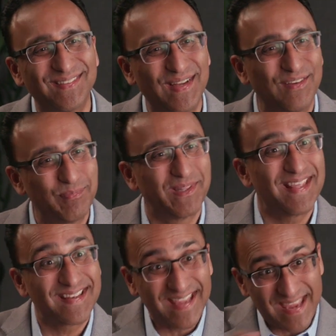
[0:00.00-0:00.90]
stuff, but
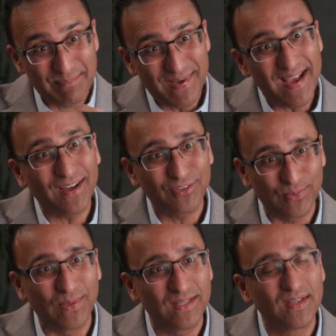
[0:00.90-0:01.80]
then came back
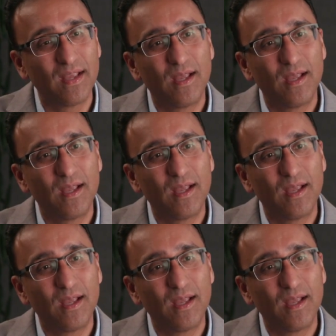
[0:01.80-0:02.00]
to it